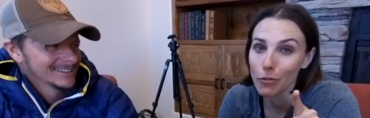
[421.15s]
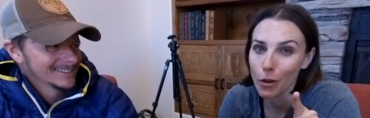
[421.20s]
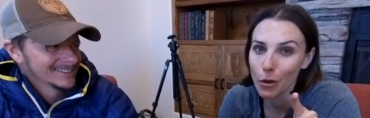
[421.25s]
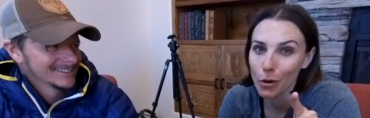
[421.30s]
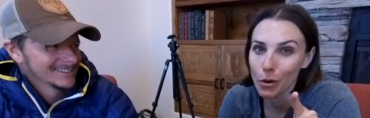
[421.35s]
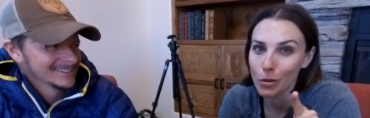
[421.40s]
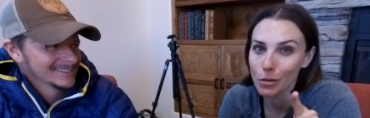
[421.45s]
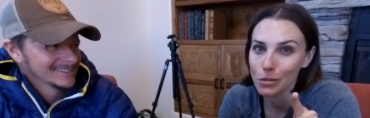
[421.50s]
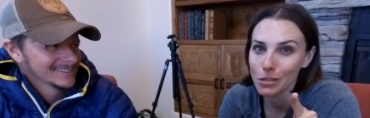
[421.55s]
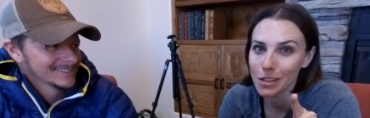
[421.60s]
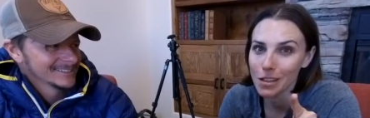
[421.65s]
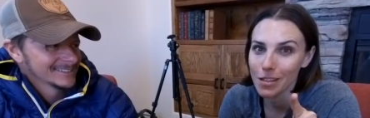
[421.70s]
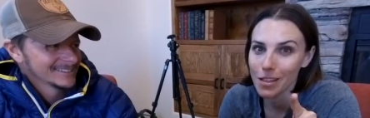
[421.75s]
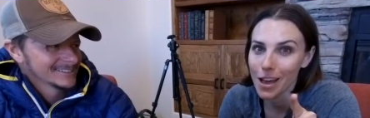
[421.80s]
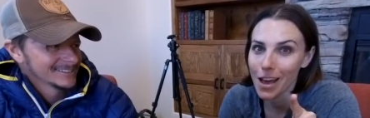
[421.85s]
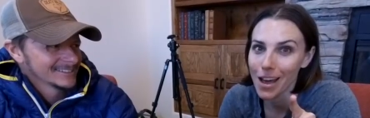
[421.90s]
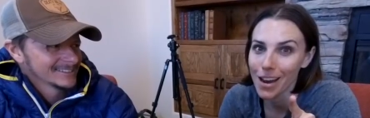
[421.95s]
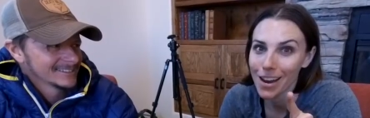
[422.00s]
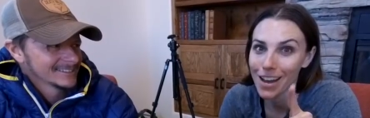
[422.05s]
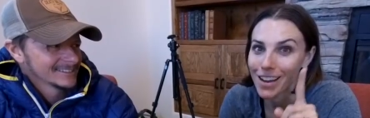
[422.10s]
Speaker 1: photos
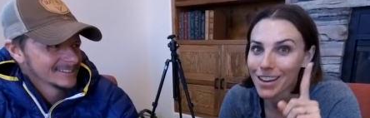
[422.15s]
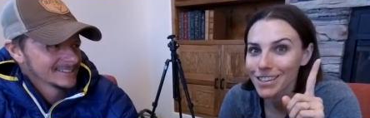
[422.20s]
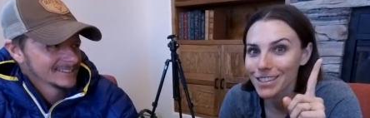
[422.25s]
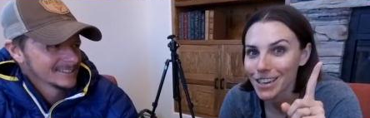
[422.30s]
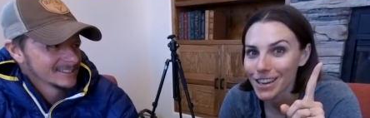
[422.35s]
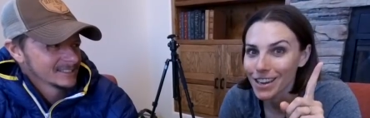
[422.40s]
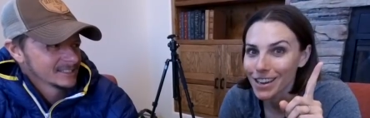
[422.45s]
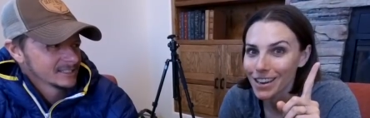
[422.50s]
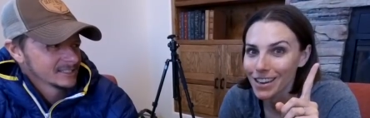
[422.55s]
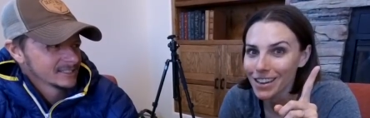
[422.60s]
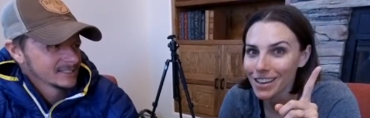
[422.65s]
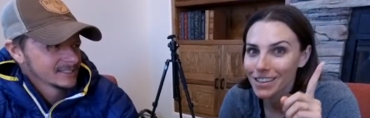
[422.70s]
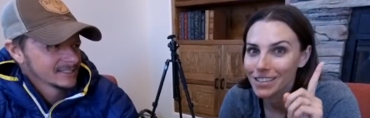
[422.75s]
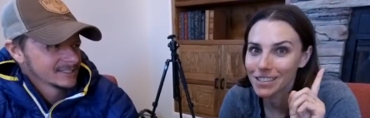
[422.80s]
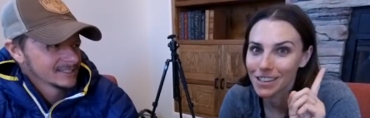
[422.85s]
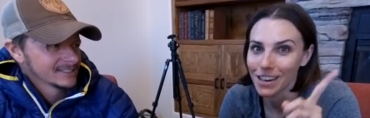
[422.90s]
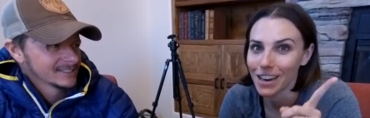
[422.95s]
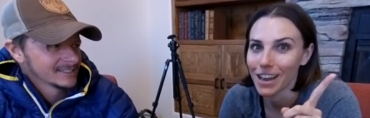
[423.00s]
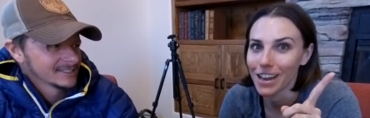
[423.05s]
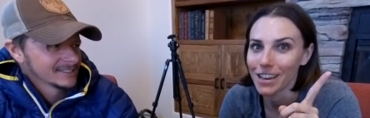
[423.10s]
that I take
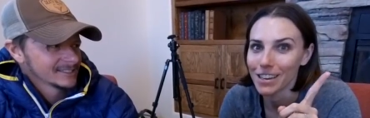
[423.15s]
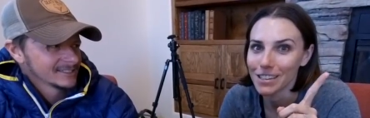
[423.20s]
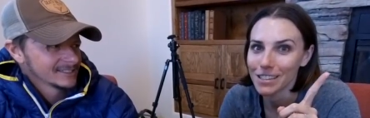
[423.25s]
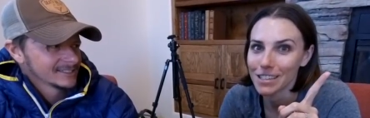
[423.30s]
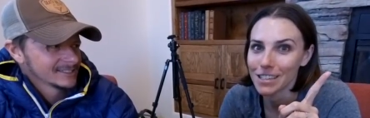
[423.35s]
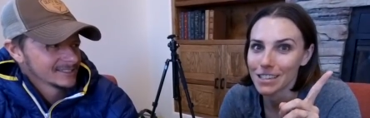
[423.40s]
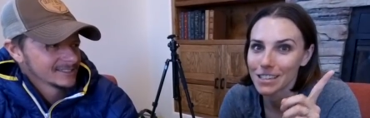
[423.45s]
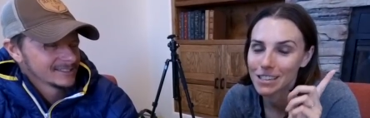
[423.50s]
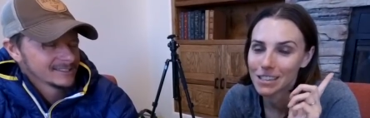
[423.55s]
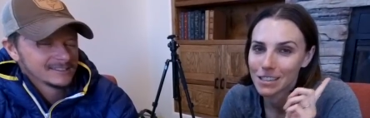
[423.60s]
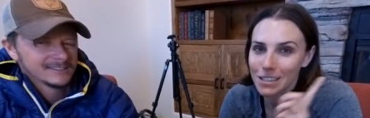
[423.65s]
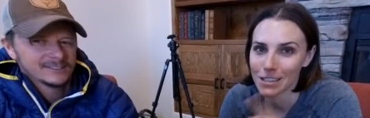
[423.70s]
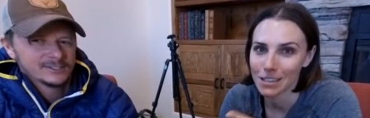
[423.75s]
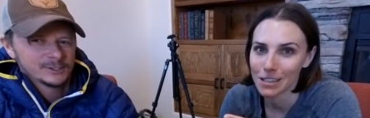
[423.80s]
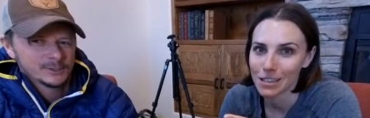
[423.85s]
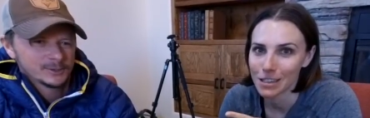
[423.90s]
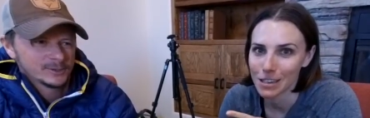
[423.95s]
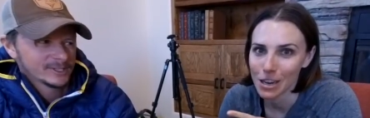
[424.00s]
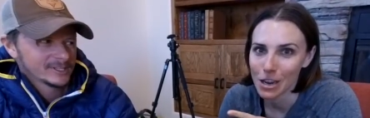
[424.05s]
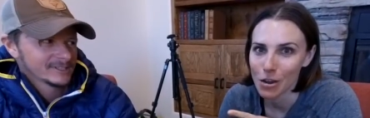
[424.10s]
tonight
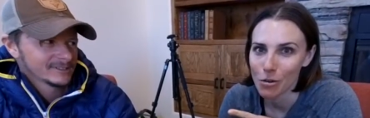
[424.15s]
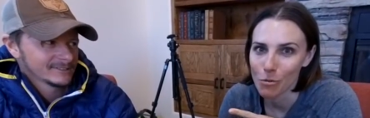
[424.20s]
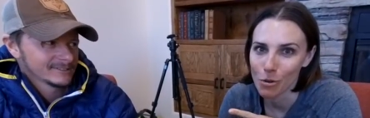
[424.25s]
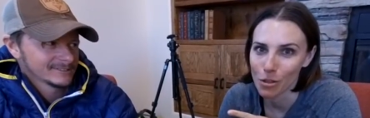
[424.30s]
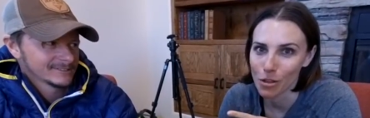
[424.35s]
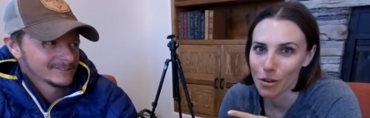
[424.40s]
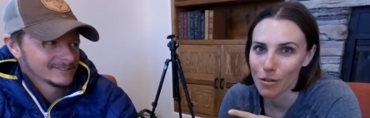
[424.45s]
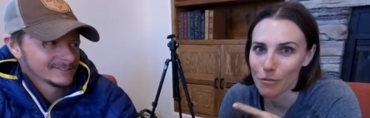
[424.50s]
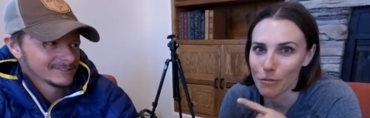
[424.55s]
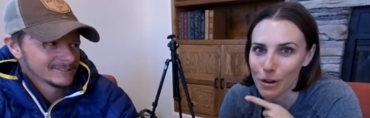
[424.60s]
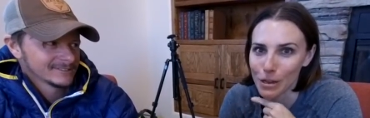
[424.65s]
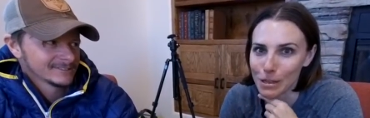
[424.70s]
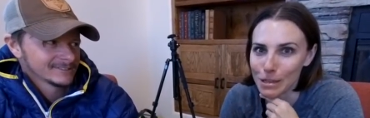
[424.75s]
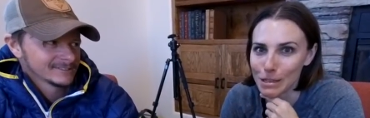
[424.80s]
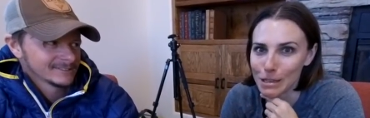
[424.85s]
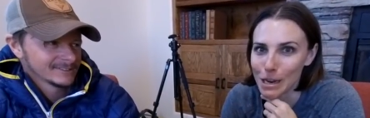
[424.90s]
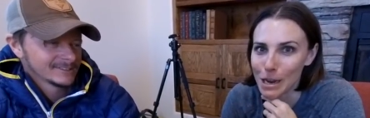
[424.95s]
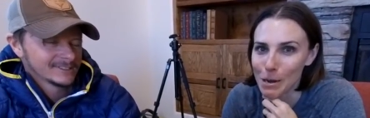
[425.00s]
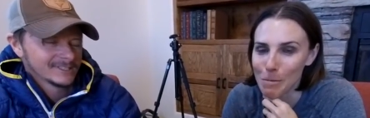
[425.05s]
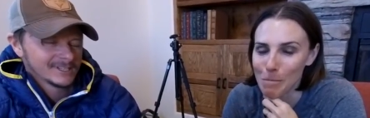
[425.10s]
Do it. with our friend
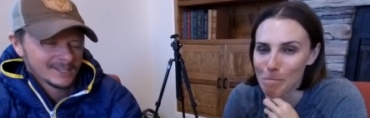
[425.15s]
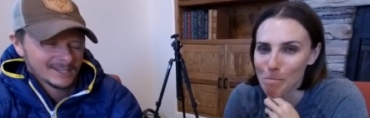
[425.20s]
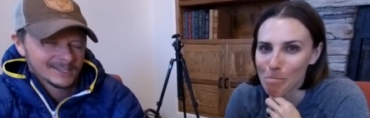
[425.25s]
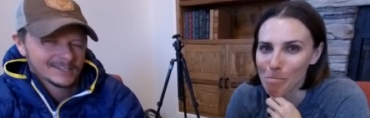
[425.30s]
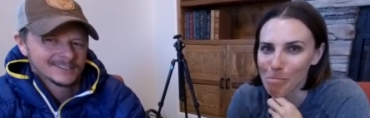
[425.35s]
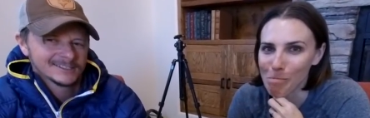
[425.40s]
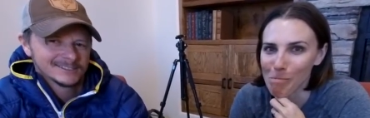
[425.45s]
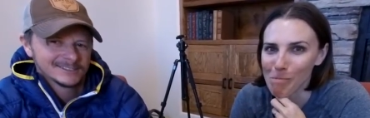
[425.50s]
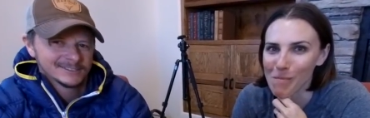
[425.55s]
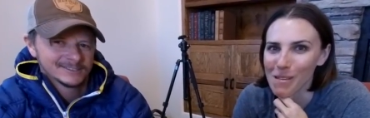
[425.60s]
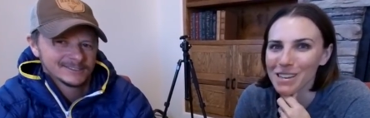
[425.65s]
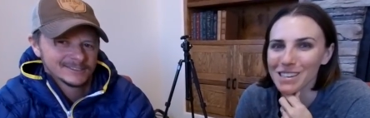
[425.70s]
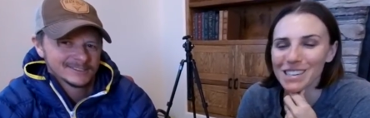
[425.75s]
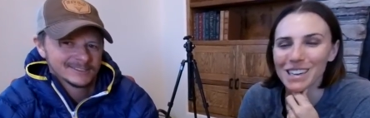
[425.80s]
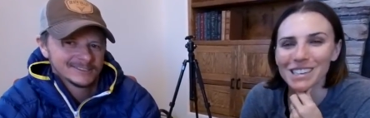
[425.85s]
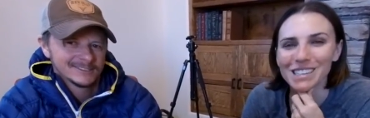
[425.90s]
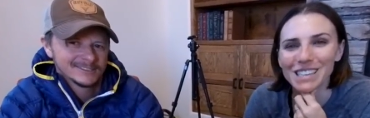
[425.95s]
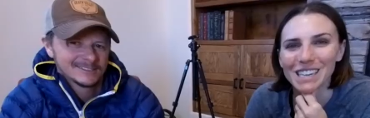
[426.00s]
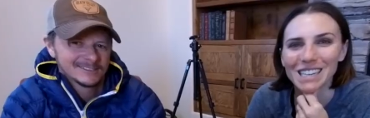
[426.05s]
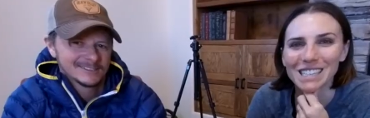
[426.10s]
Stan. Do it.
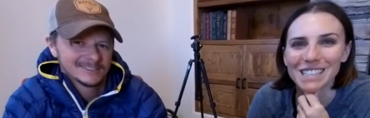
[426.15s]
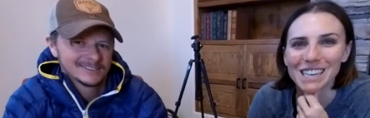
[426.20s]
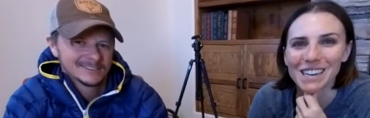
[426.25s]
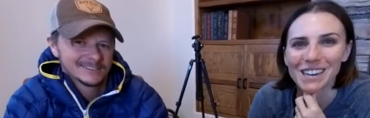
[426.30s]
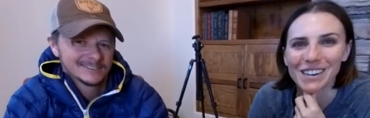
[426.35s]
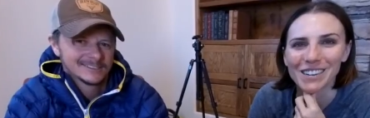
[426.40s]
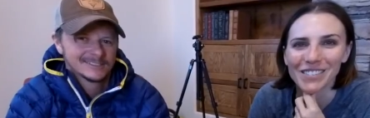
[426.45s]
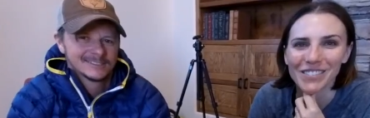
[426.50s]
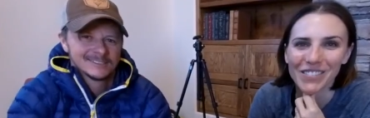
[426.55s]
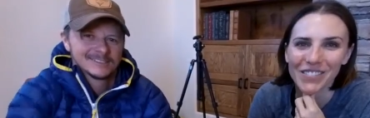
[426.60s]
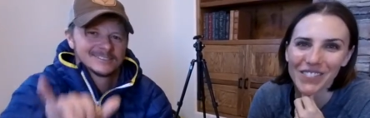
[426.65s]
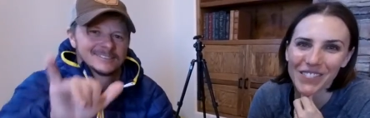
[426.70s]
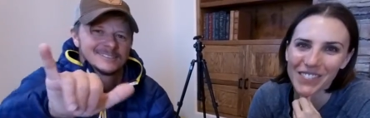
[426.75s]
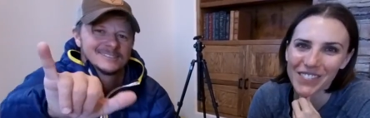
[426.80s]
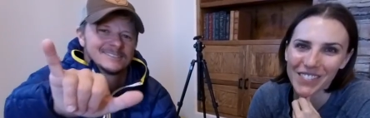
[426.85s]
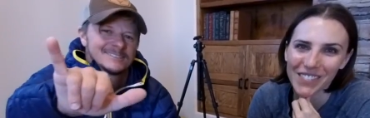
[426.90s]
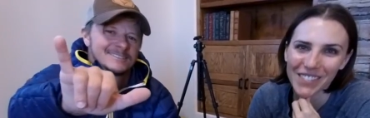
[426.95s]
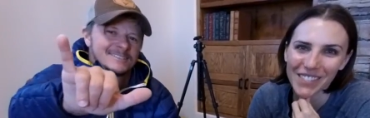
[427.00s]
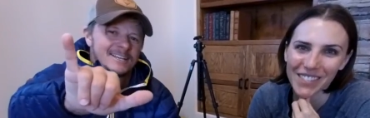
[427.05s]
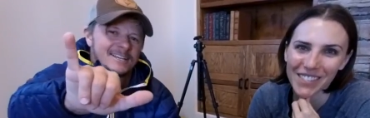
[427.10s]
Talk to you guys later.
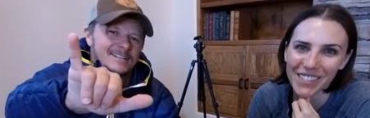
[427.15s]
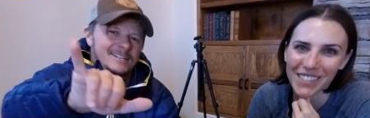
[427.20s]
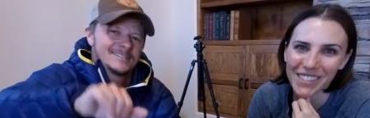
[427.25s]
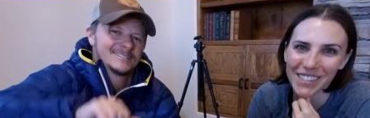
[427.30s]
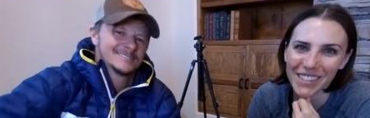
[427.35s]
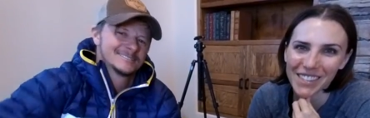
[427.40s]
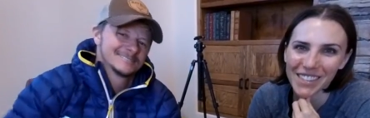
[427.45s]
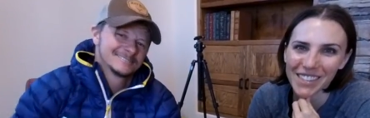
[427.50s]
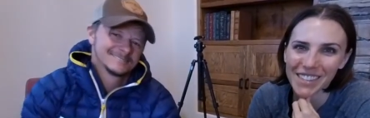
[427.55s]
Speaker 2: Later.